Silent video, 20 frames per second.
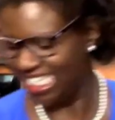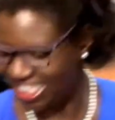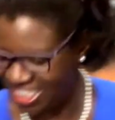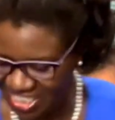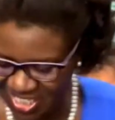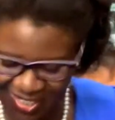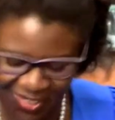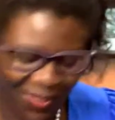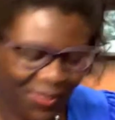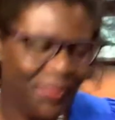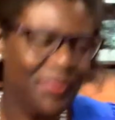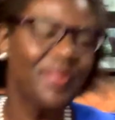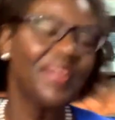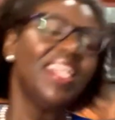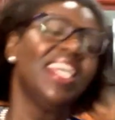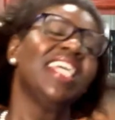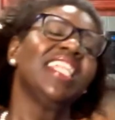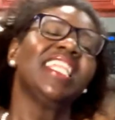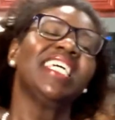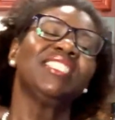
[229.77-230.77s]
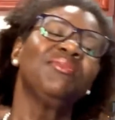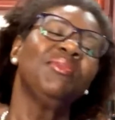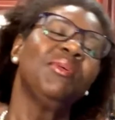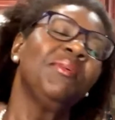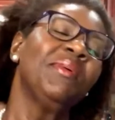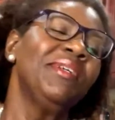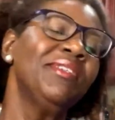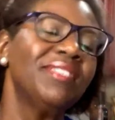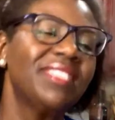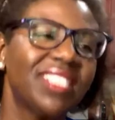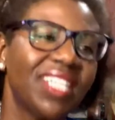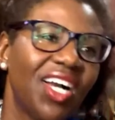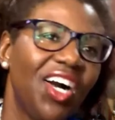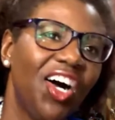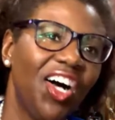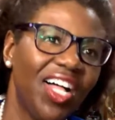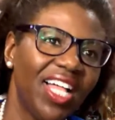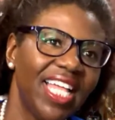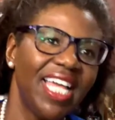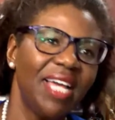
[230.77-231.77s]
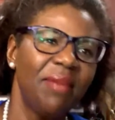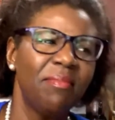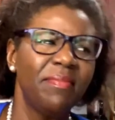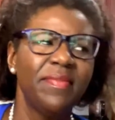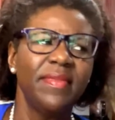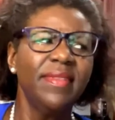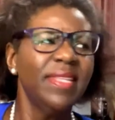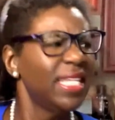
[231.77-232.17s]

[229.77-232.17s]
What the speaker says: so that's what we used to call him.